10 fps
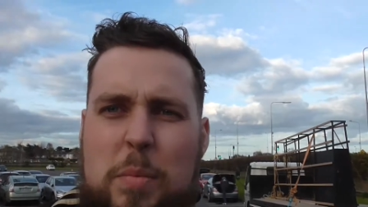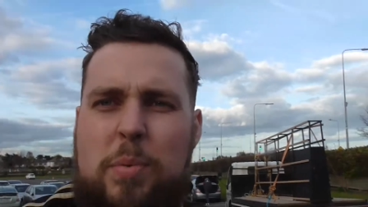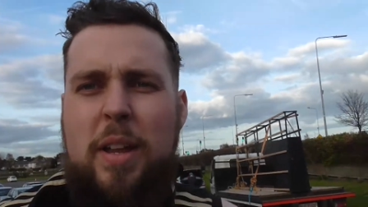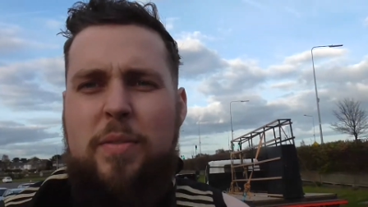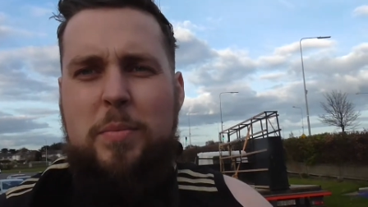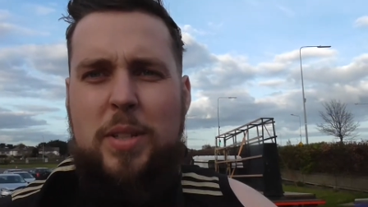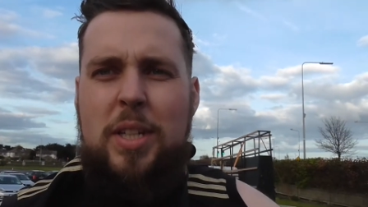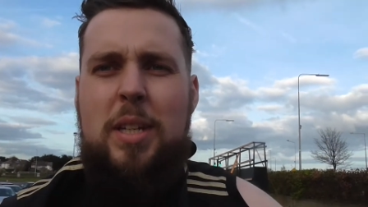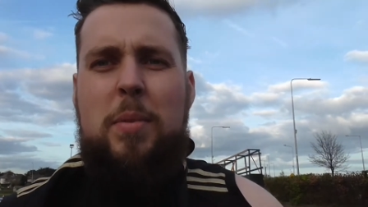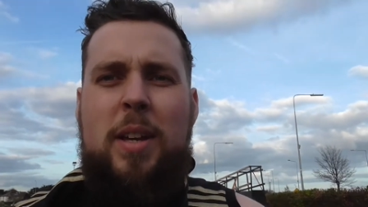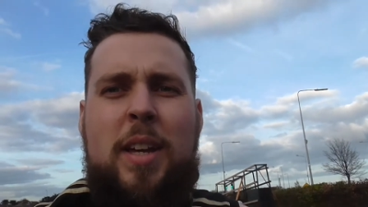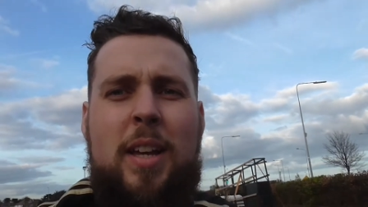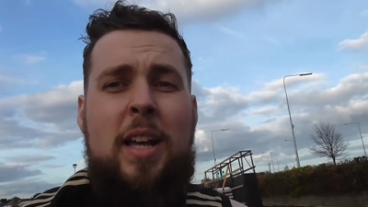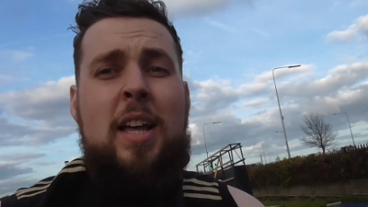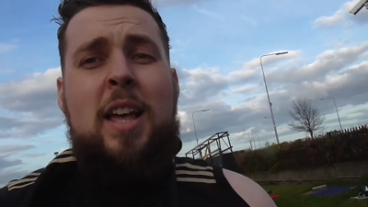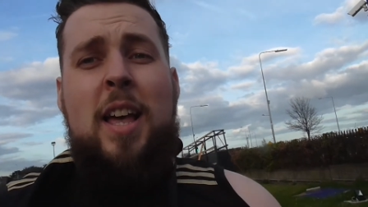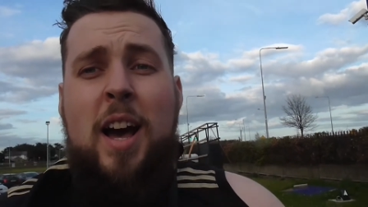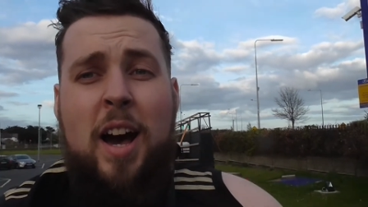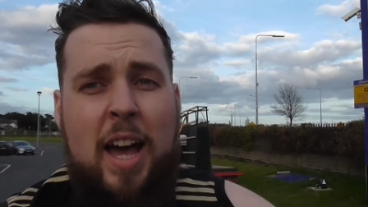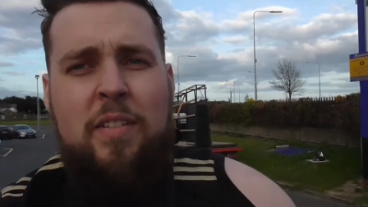take a break from the gym.
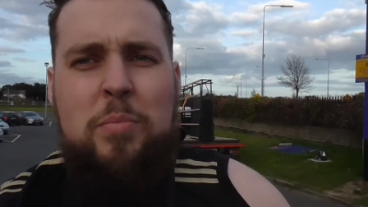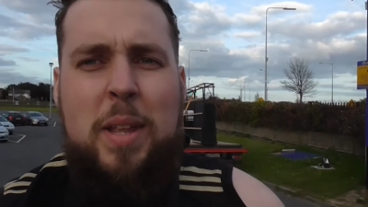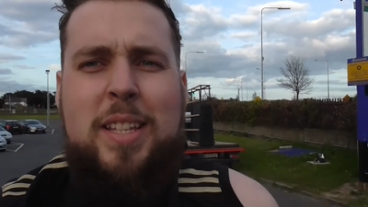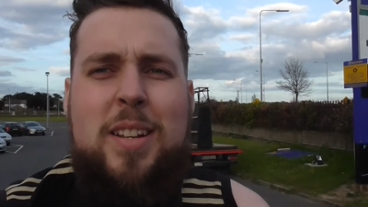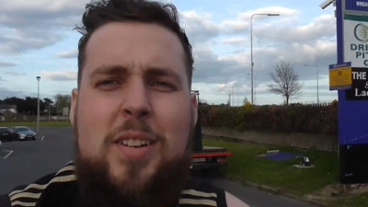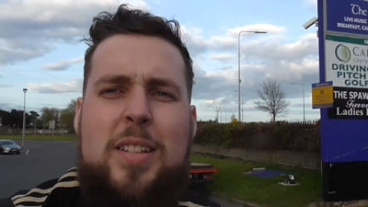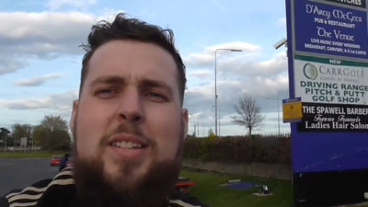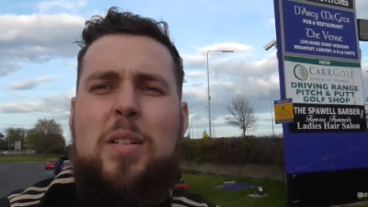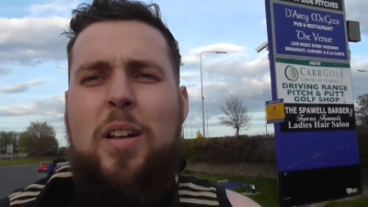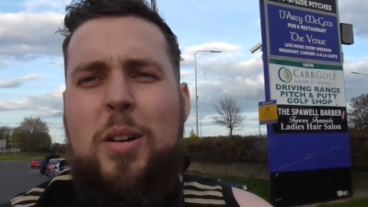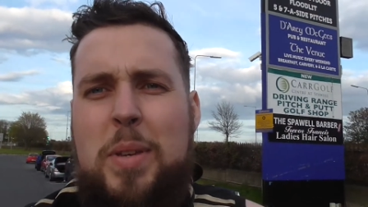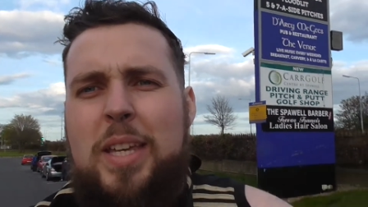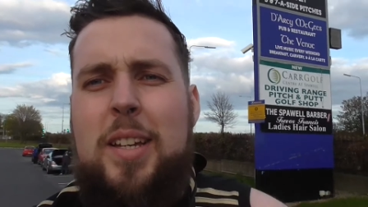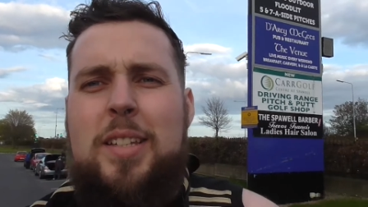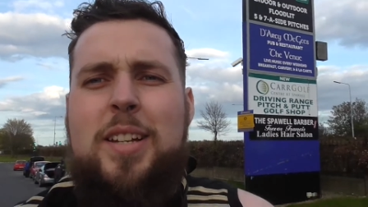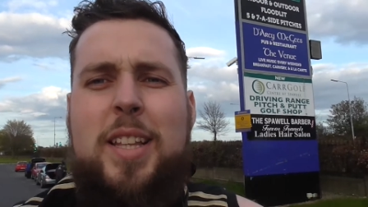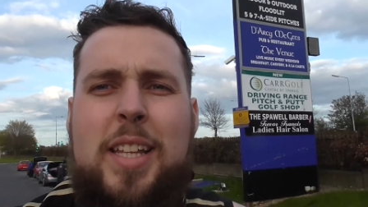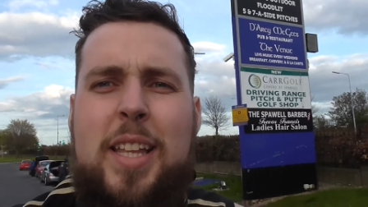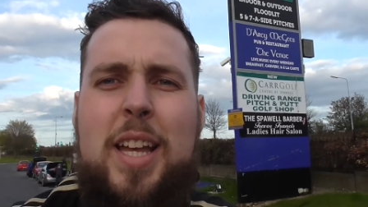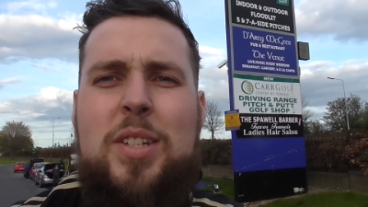I haven't played soccer in so long because I think the